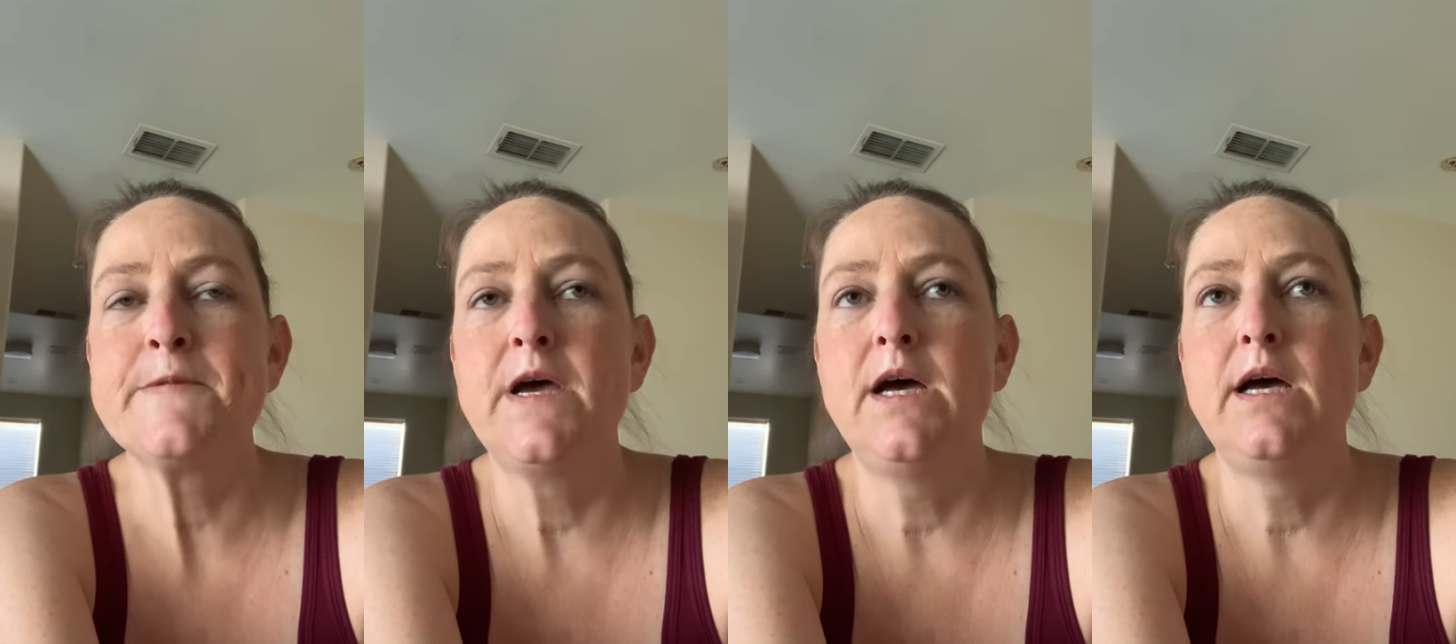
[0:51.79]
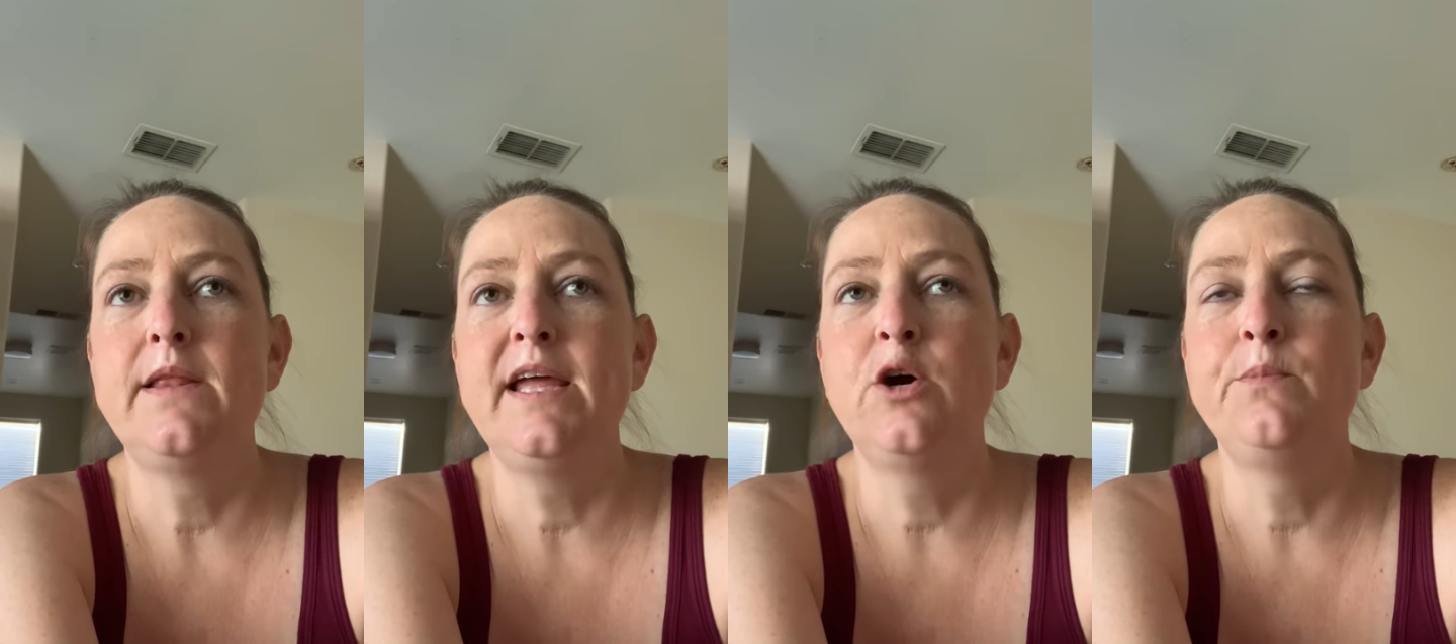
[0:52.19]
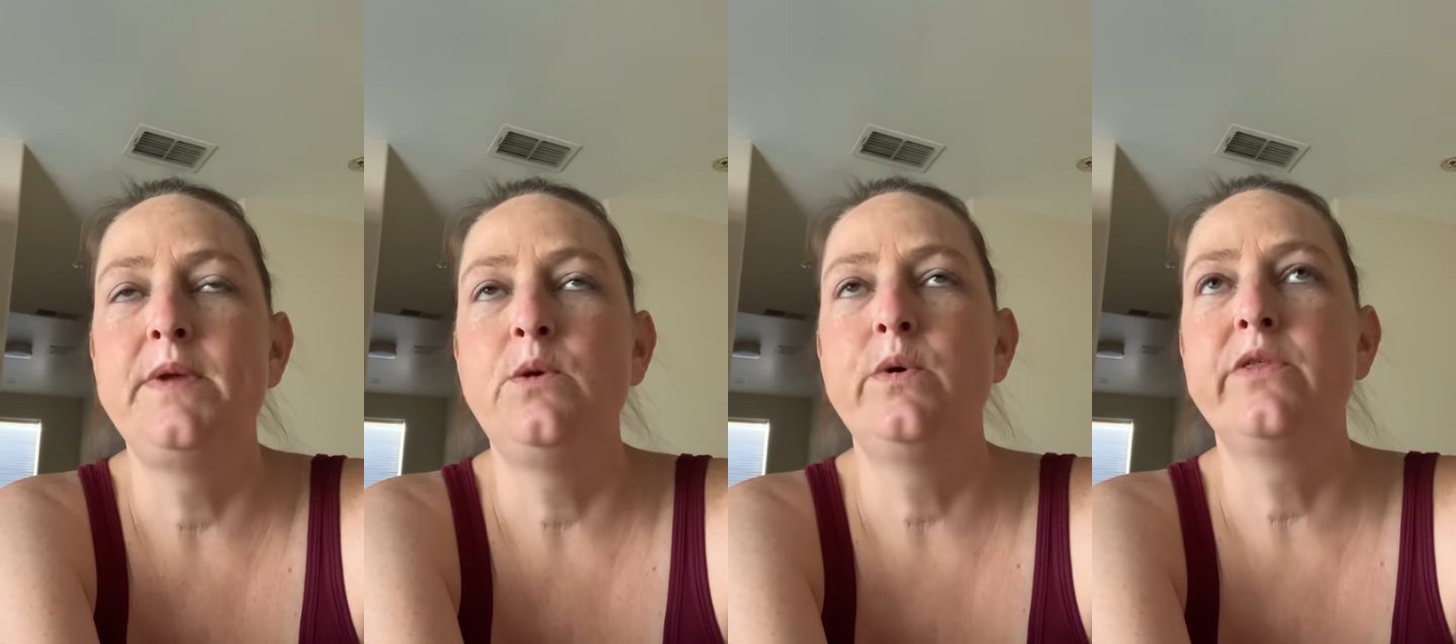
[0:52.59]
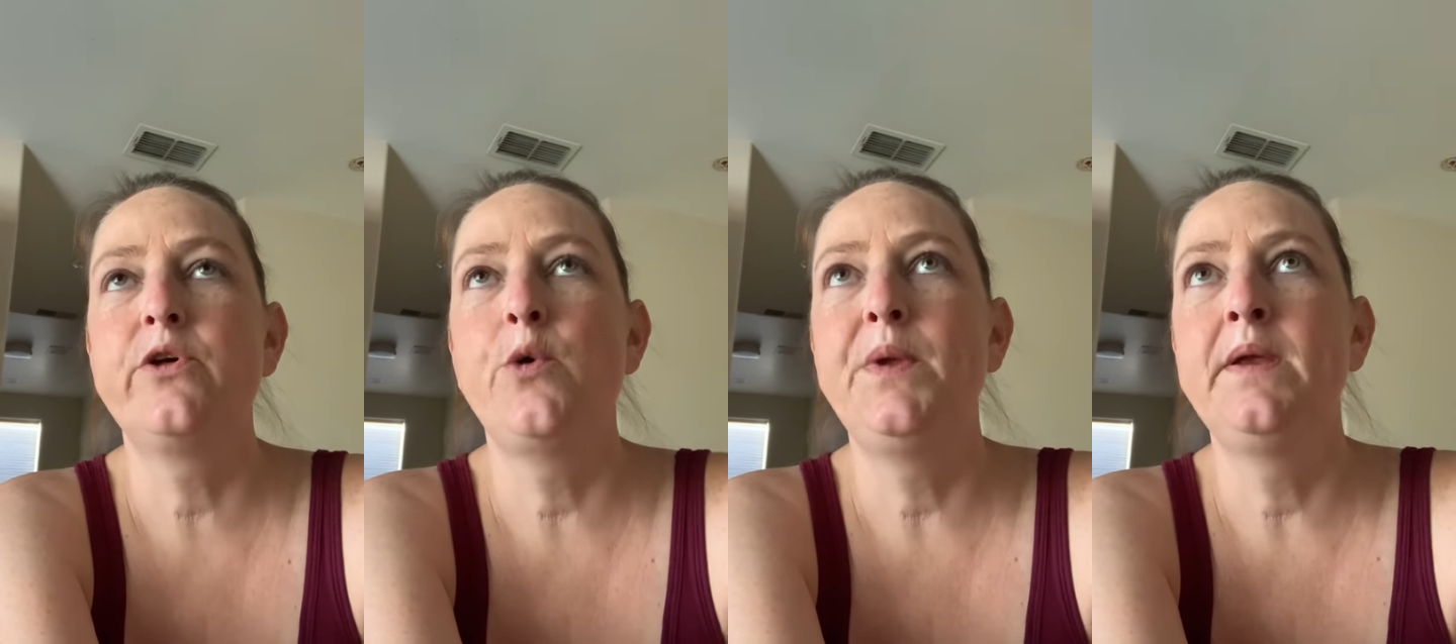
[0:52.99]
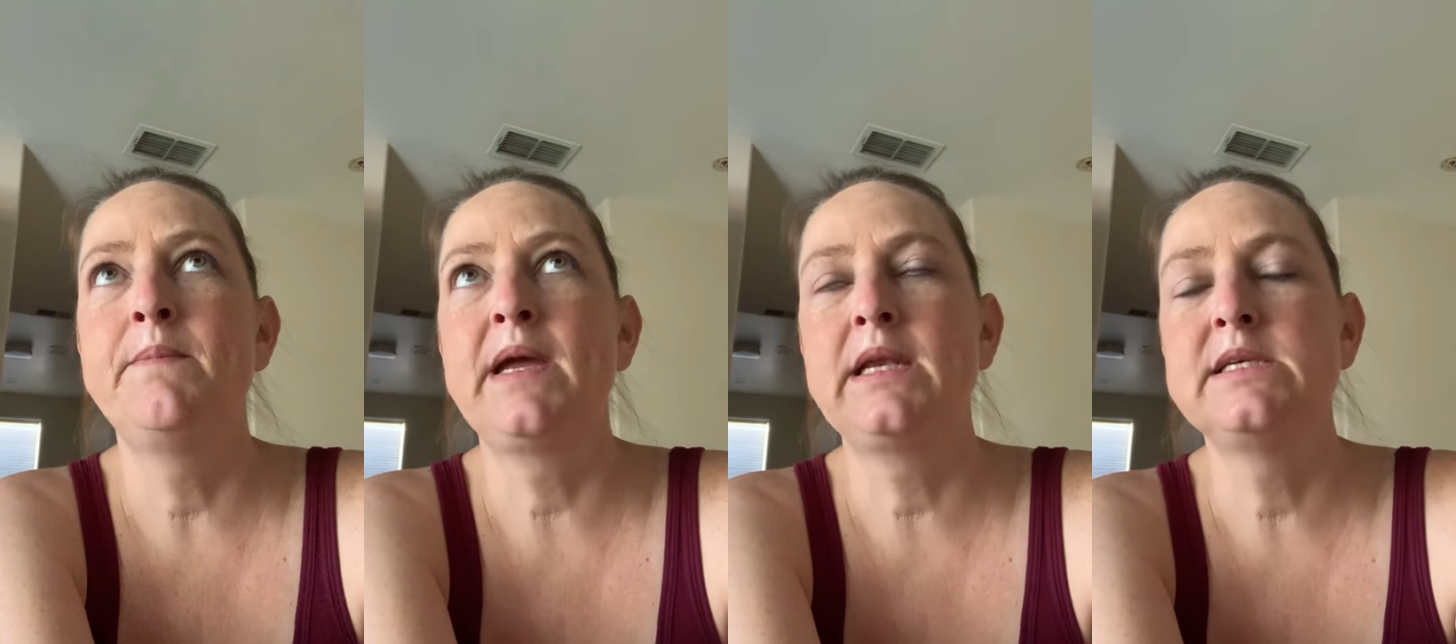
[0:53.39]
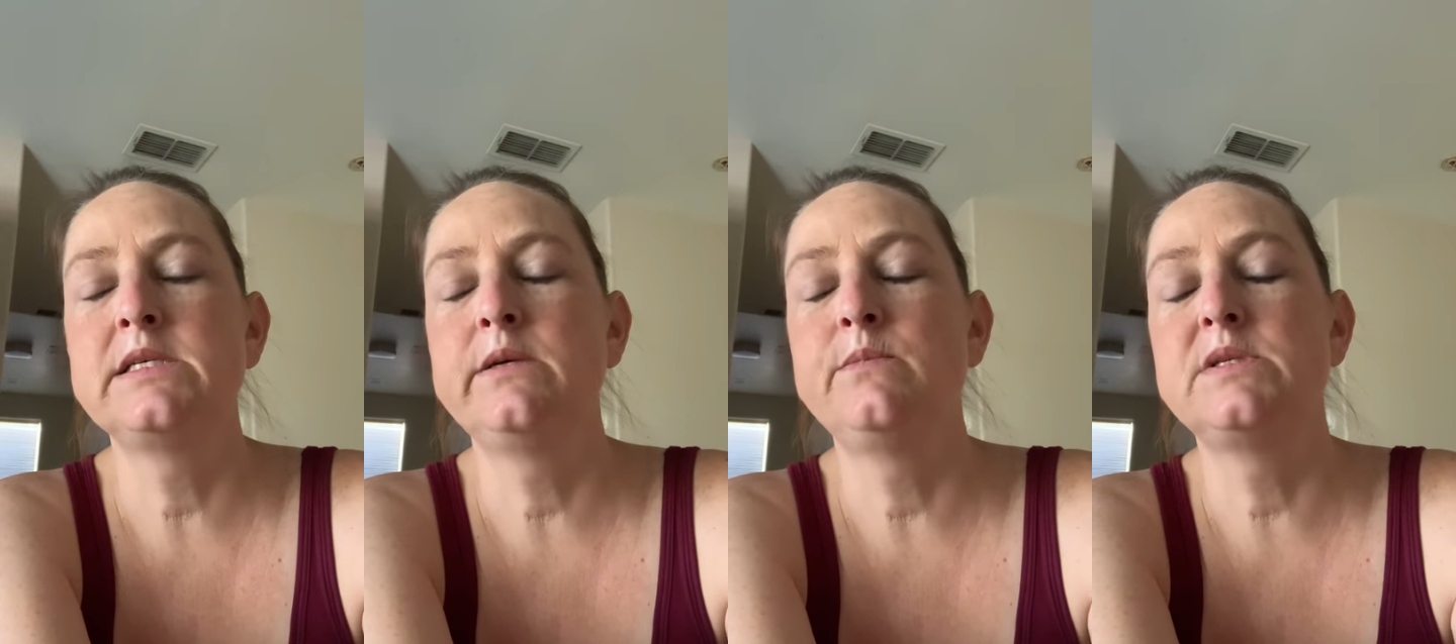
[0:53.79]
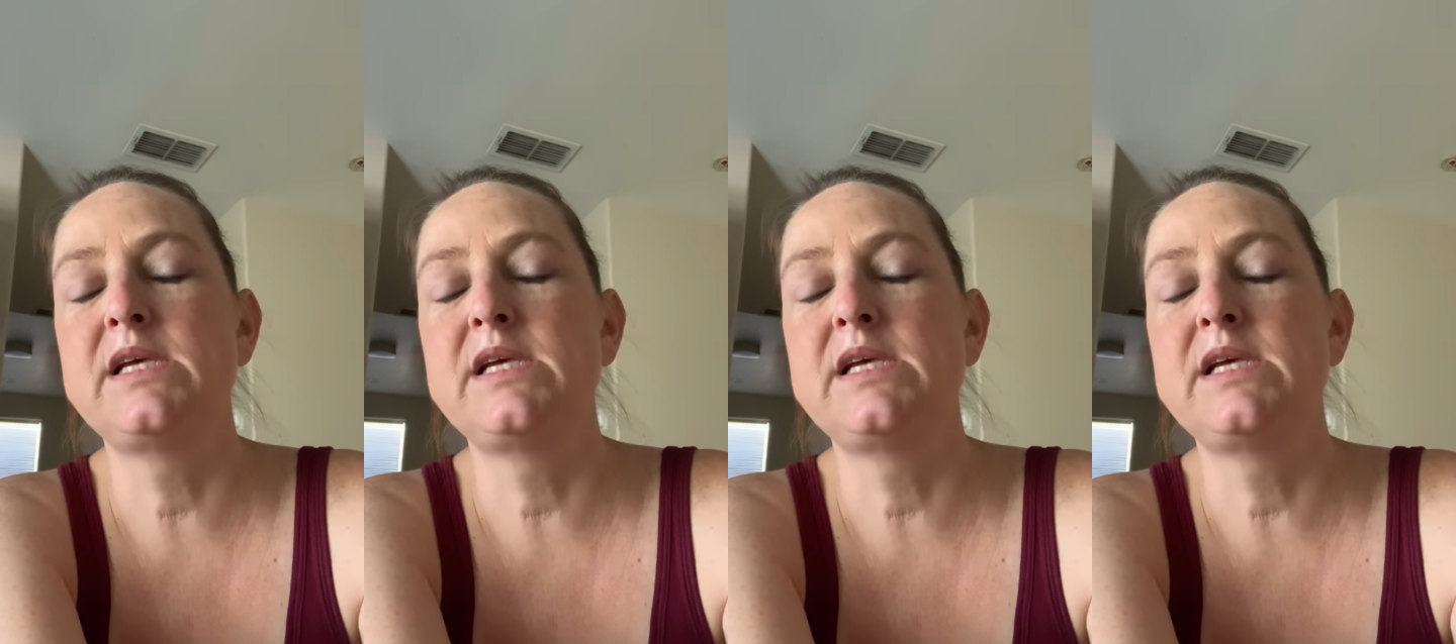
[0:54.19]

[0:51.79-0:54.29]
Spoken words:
They help me with coping mechanisms